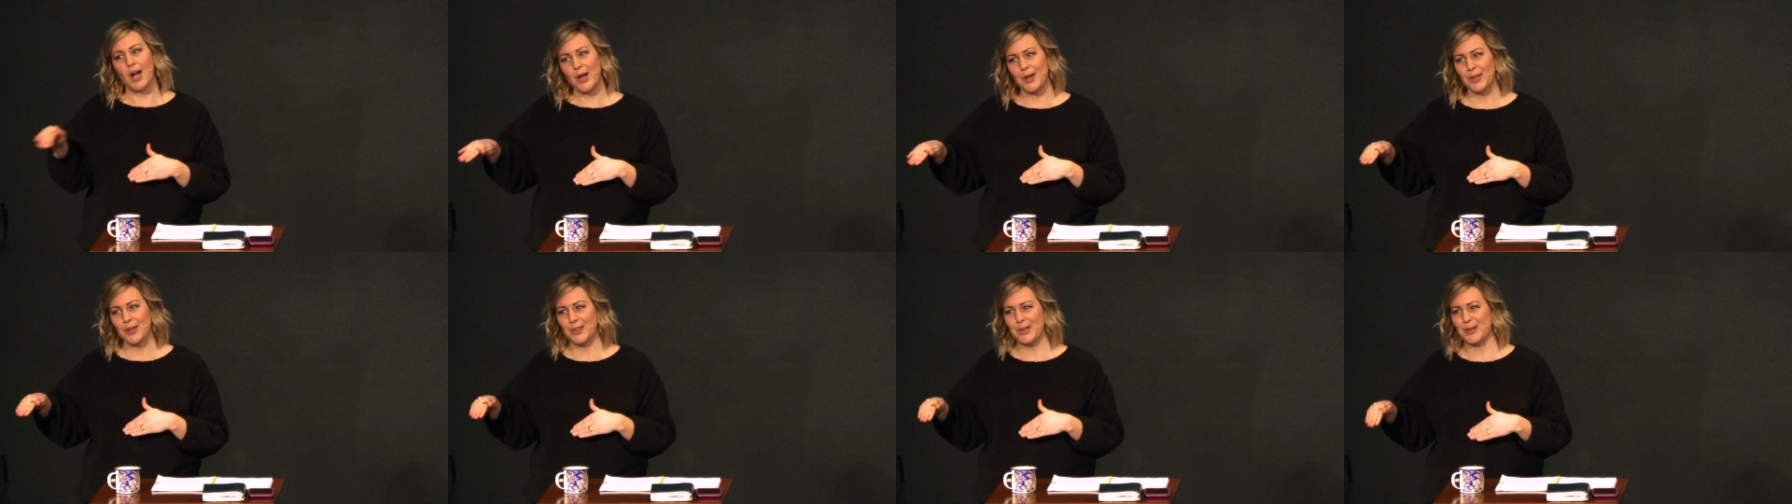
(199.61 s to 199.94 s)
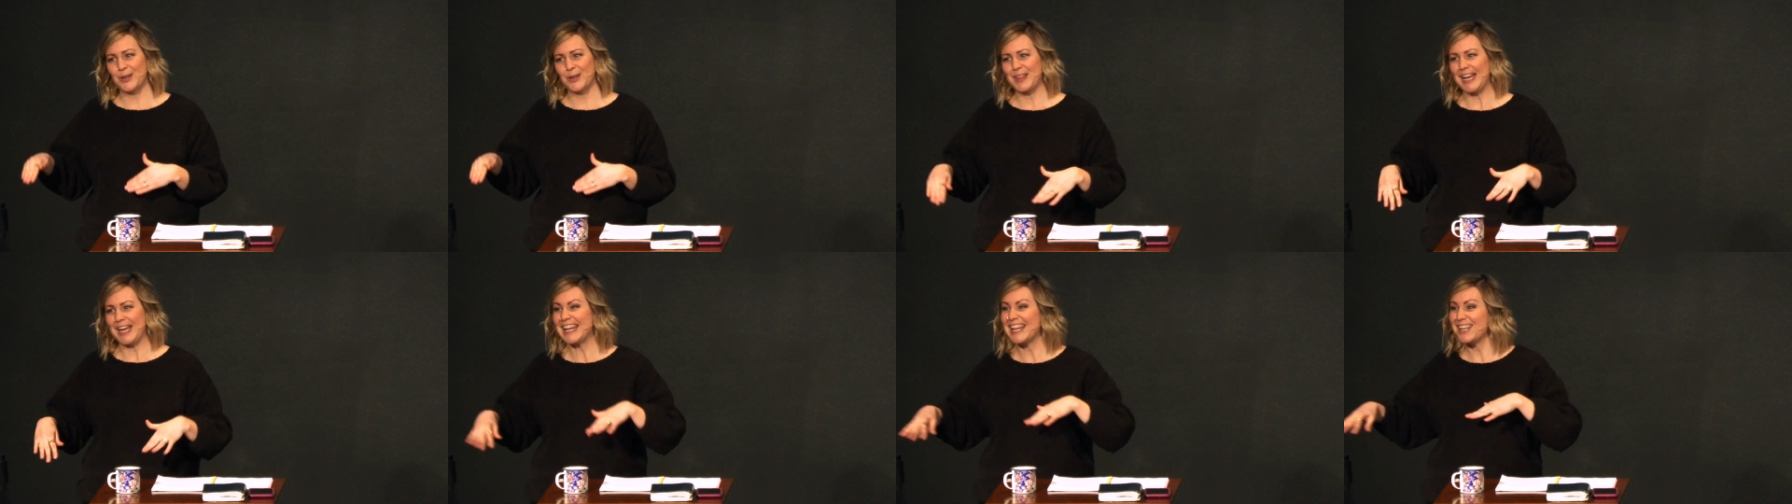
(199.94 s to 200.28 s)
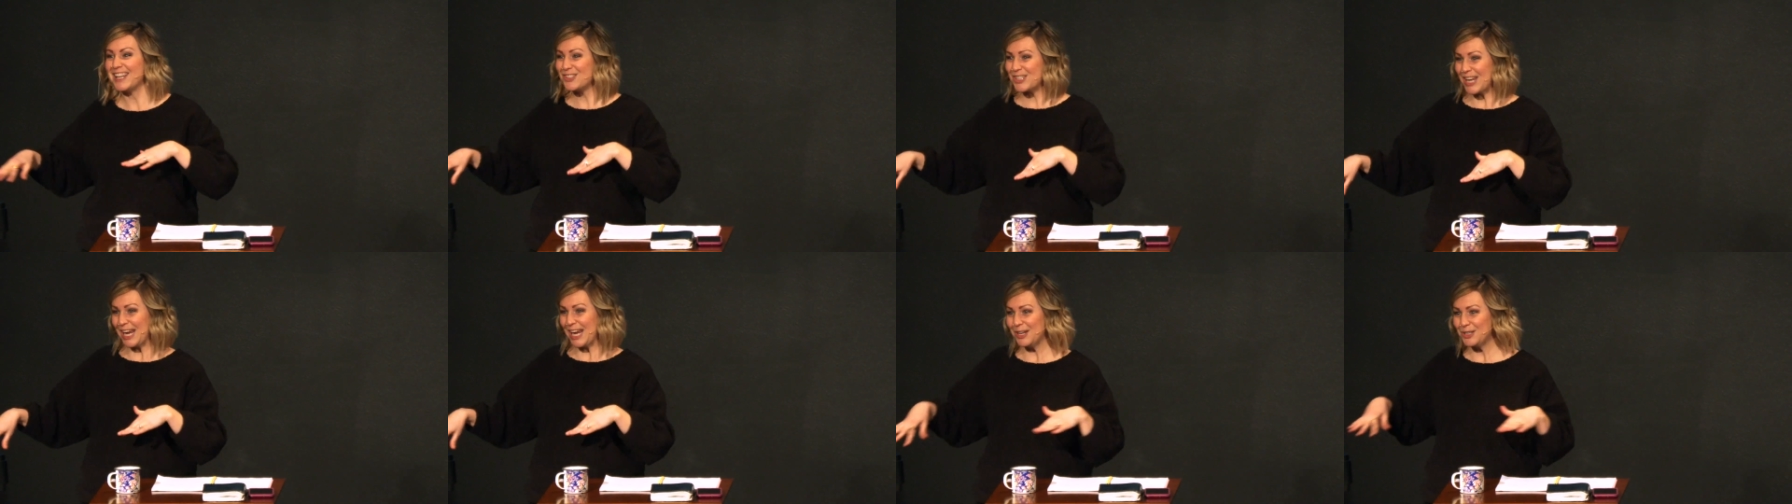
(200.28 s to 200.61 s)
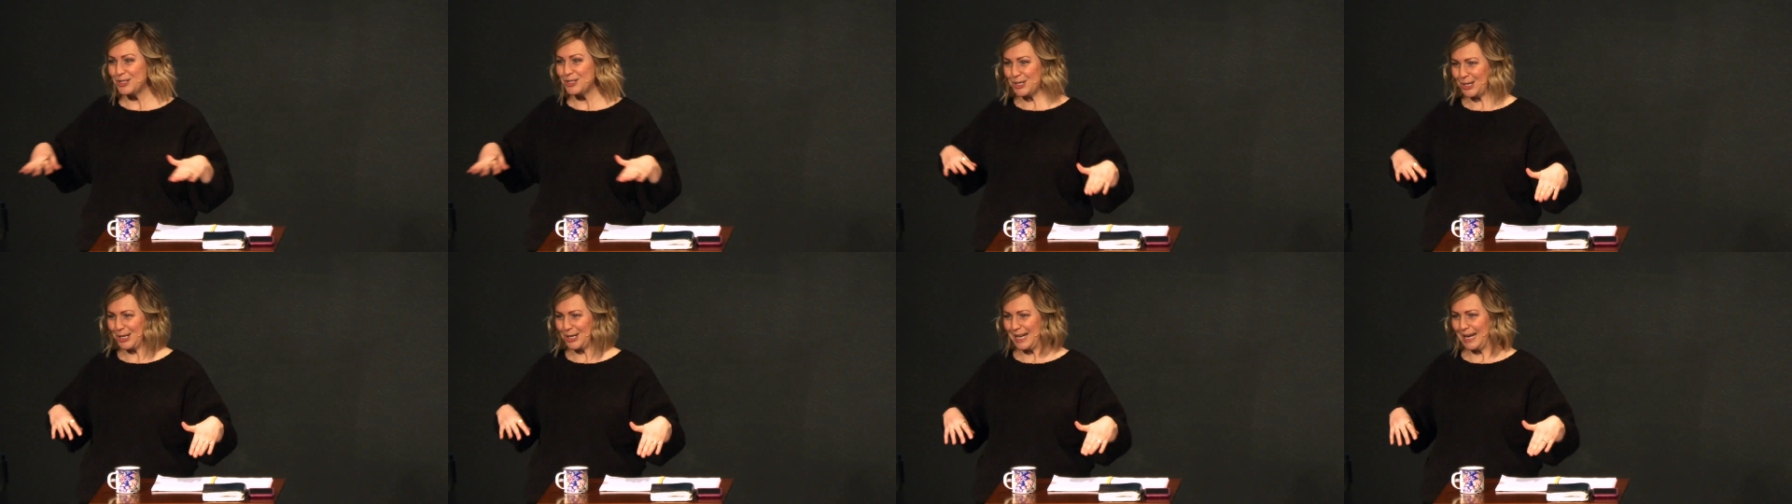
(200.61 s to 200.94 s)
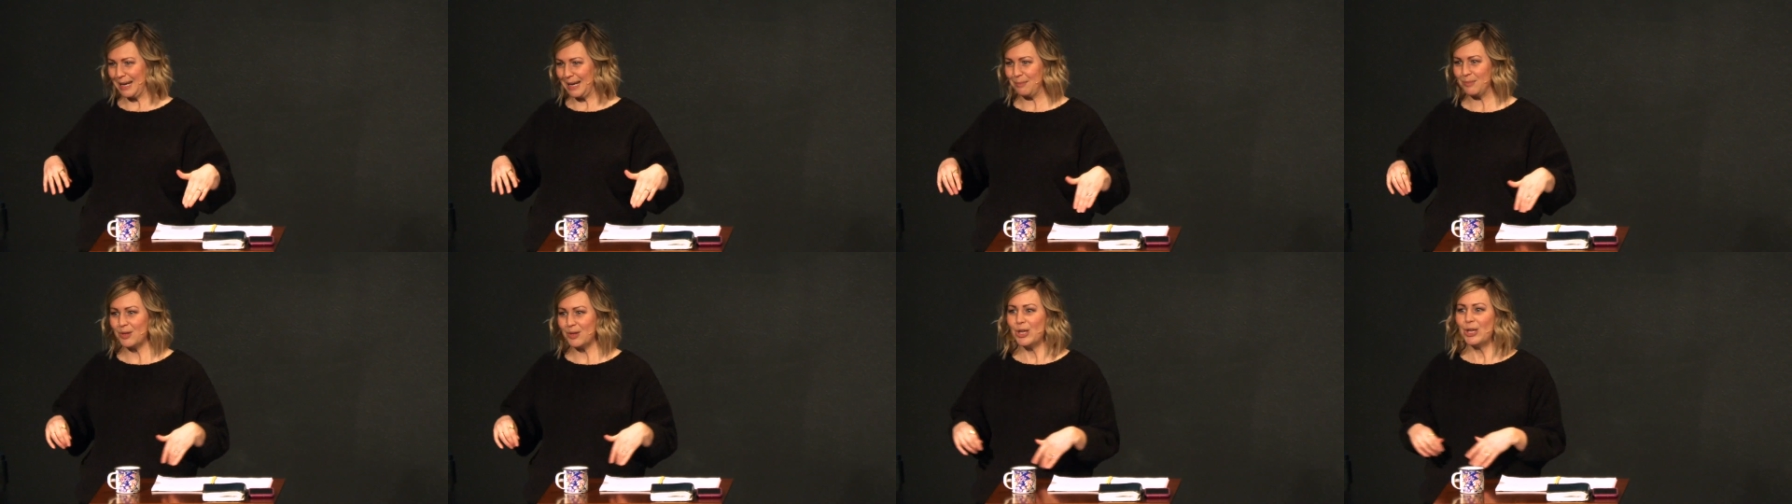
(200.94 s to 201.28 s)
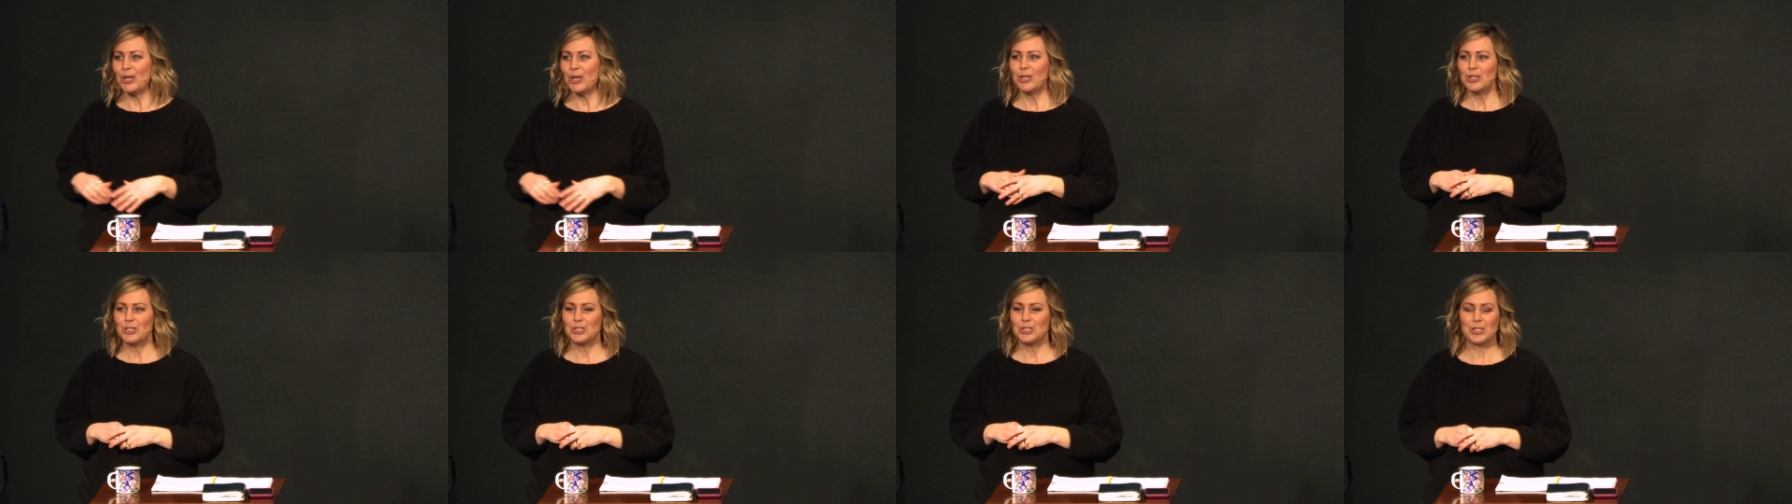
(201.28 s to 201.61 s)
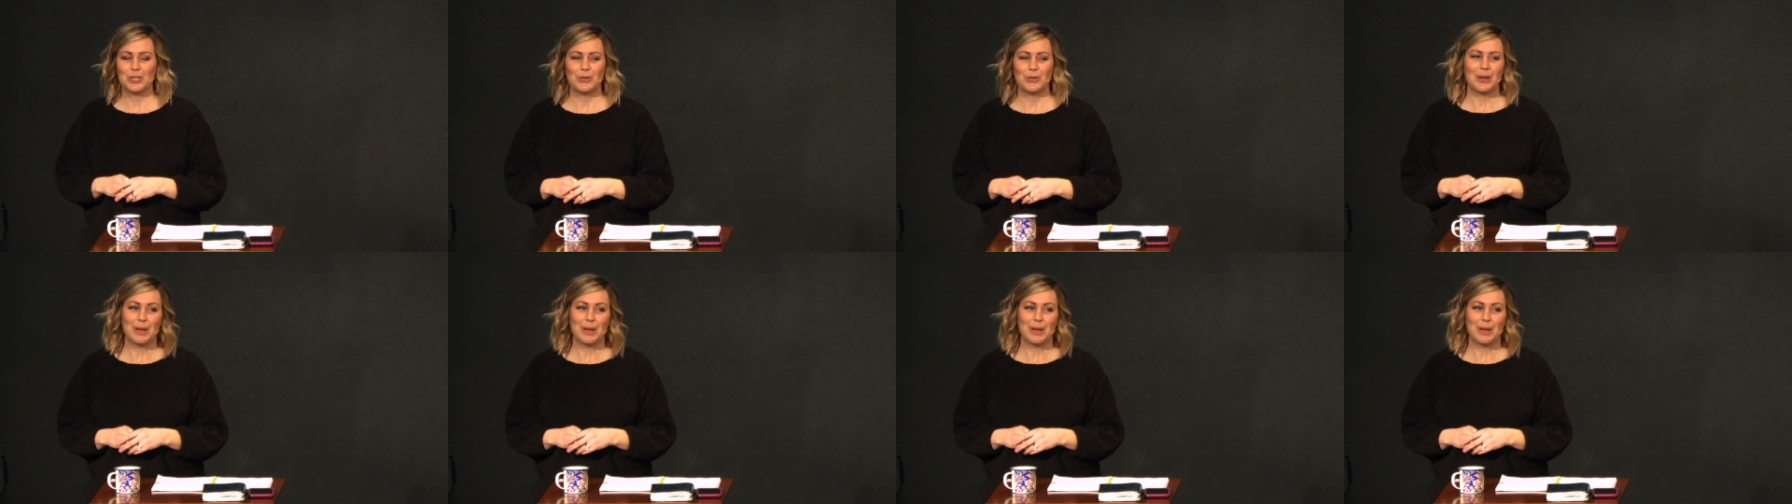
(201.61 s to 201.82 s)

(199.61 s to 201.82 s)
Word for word: author that he changed our name to